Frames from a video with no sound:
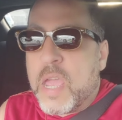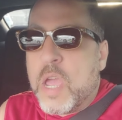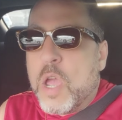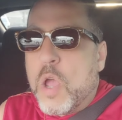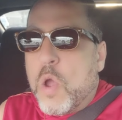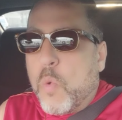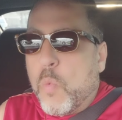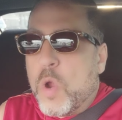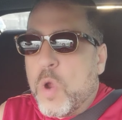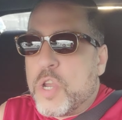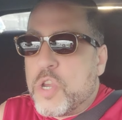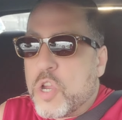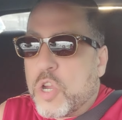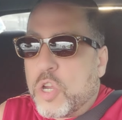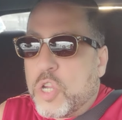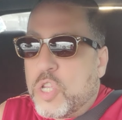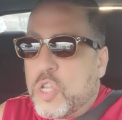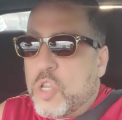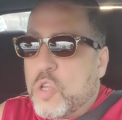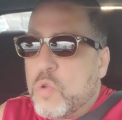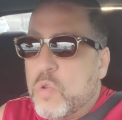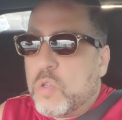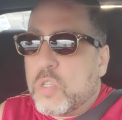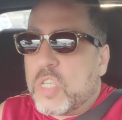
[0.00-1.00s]
When you're
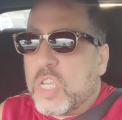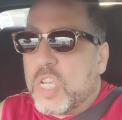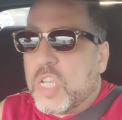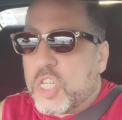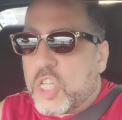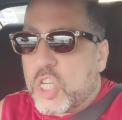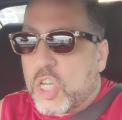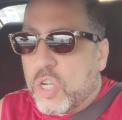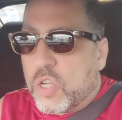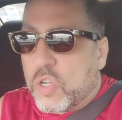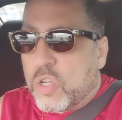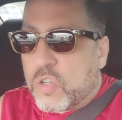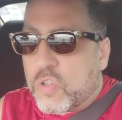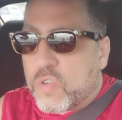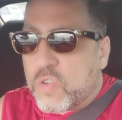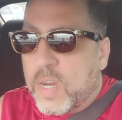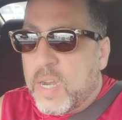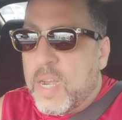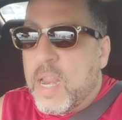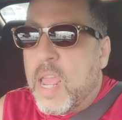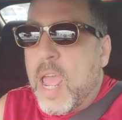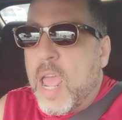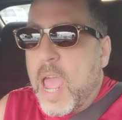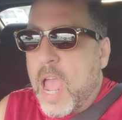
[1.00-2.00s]
using
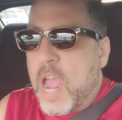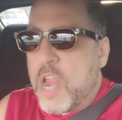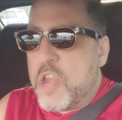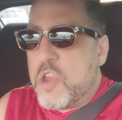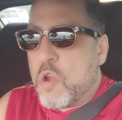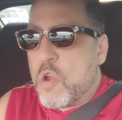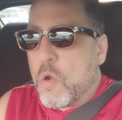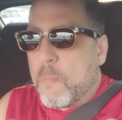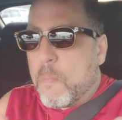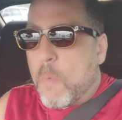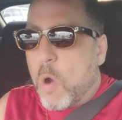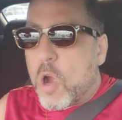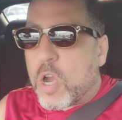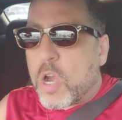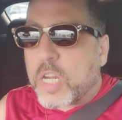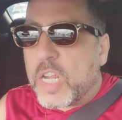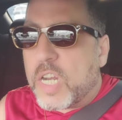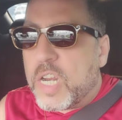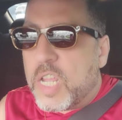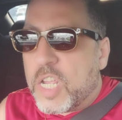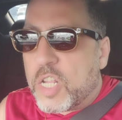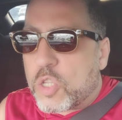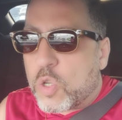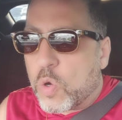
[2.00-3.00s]
children and you're
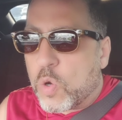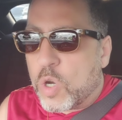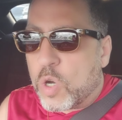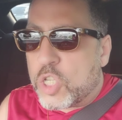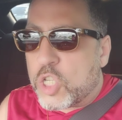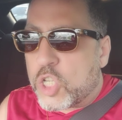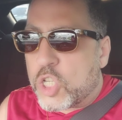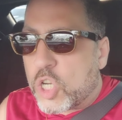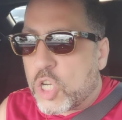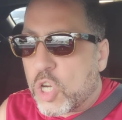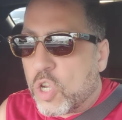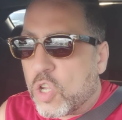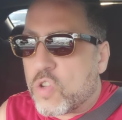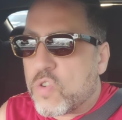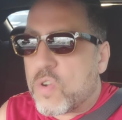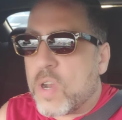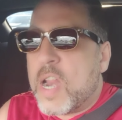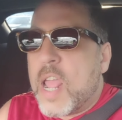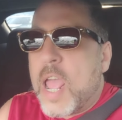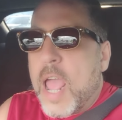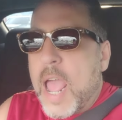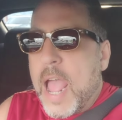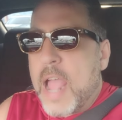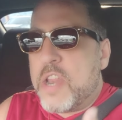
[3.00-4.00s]
marketing towards
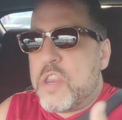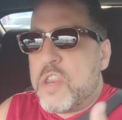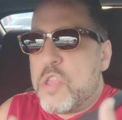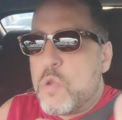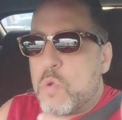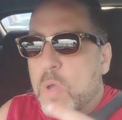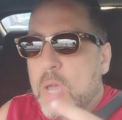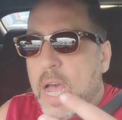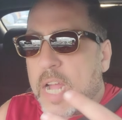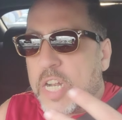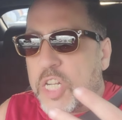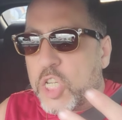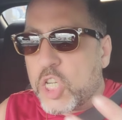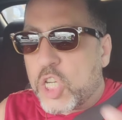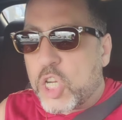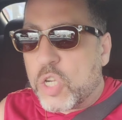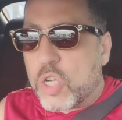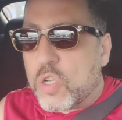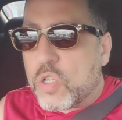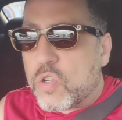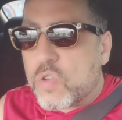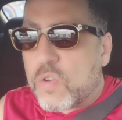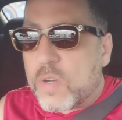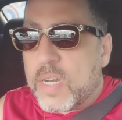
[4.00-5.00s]
children and you got
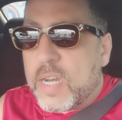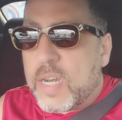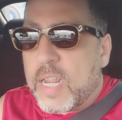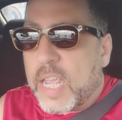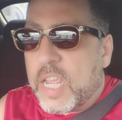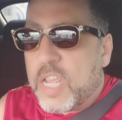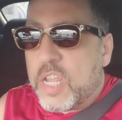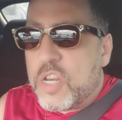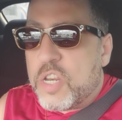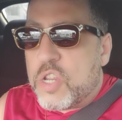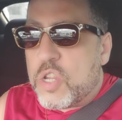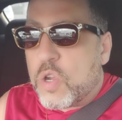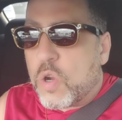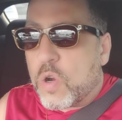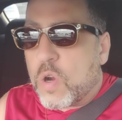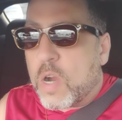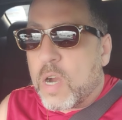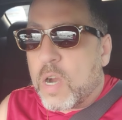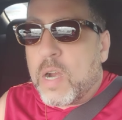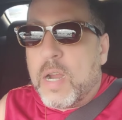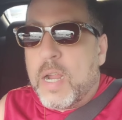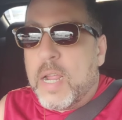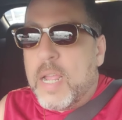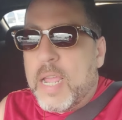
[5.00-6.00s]
children in
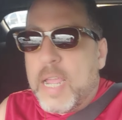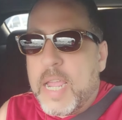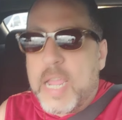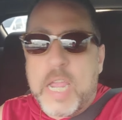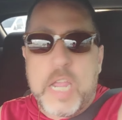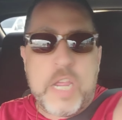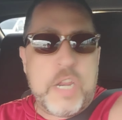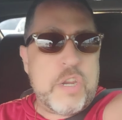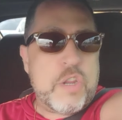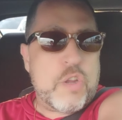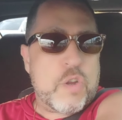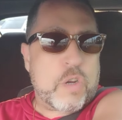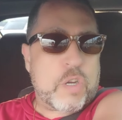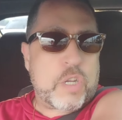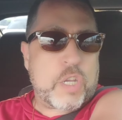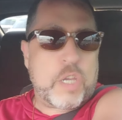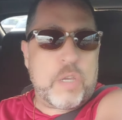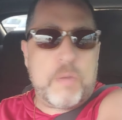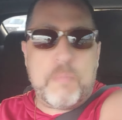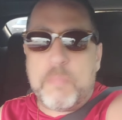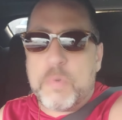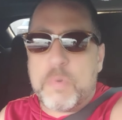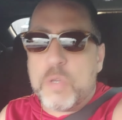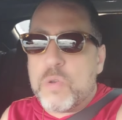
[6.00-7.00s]
your
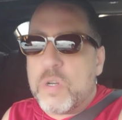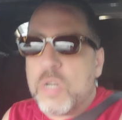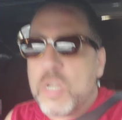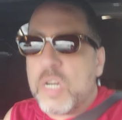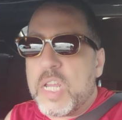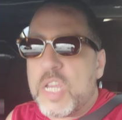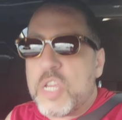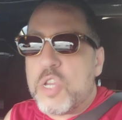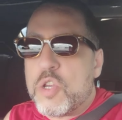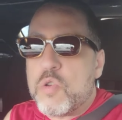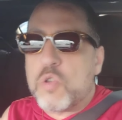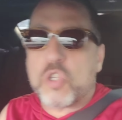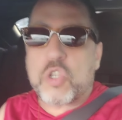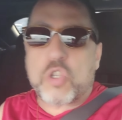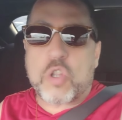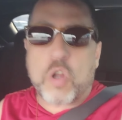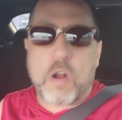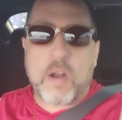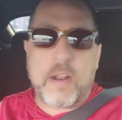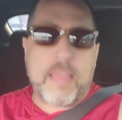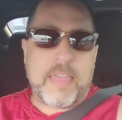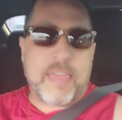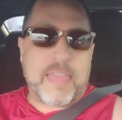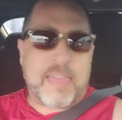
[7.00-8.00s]
community, you
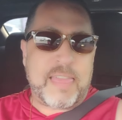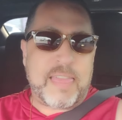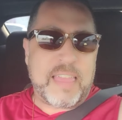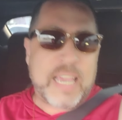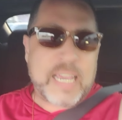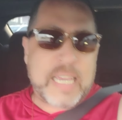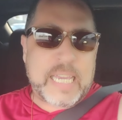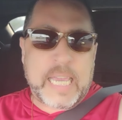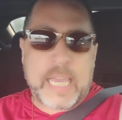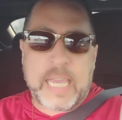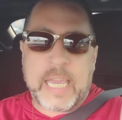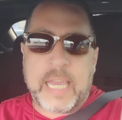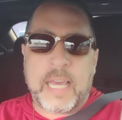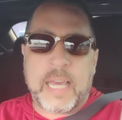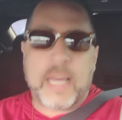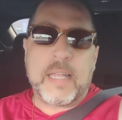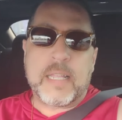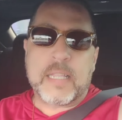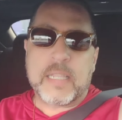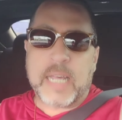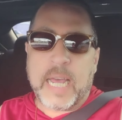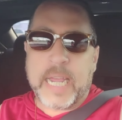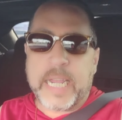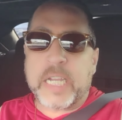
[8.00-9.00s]
start
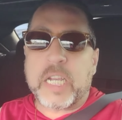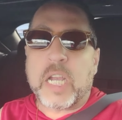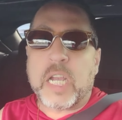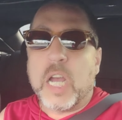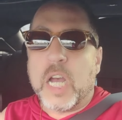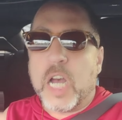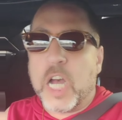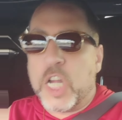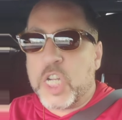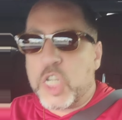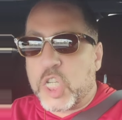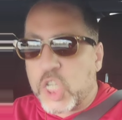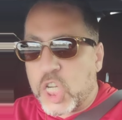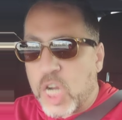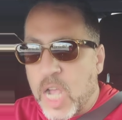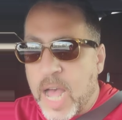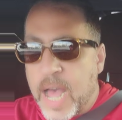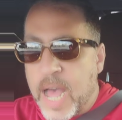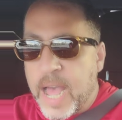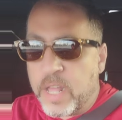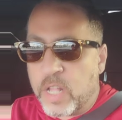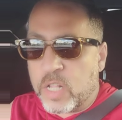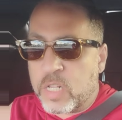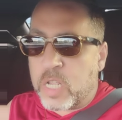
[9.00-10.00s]
thinking like a
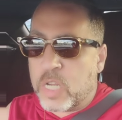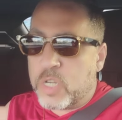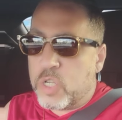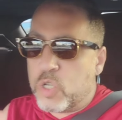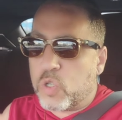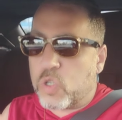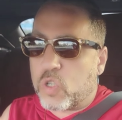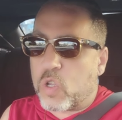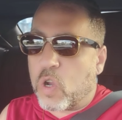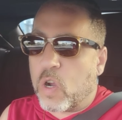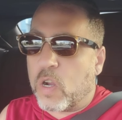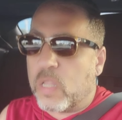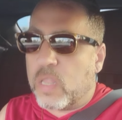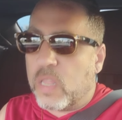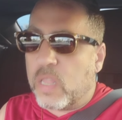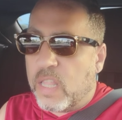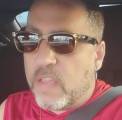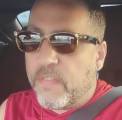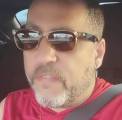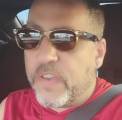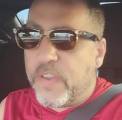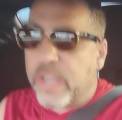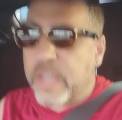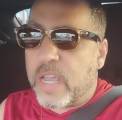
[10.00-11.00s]
child and you start
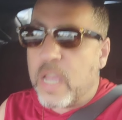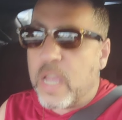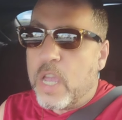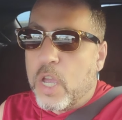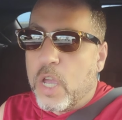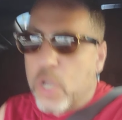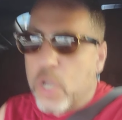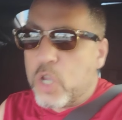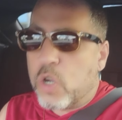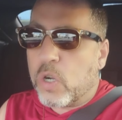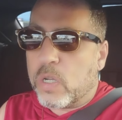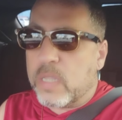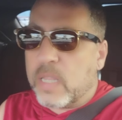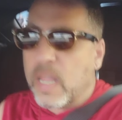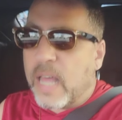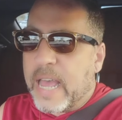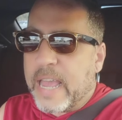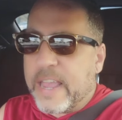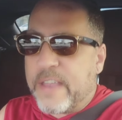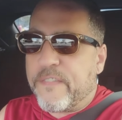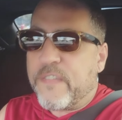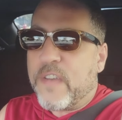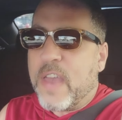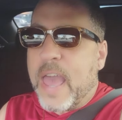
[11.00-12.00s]
living your
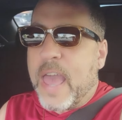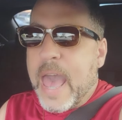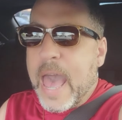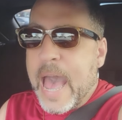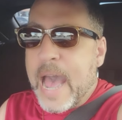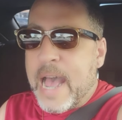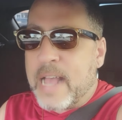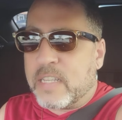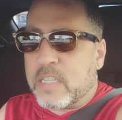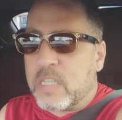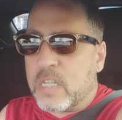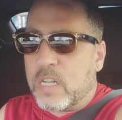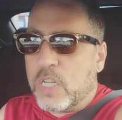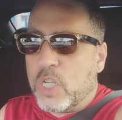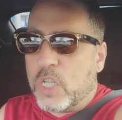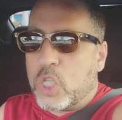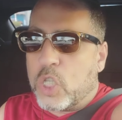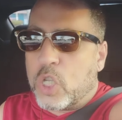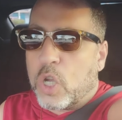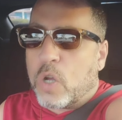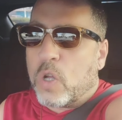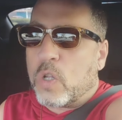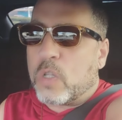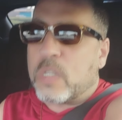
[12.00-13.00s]
life as an
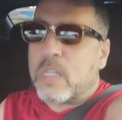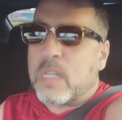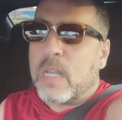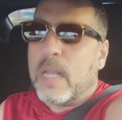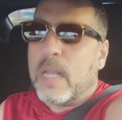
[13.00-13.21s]
adult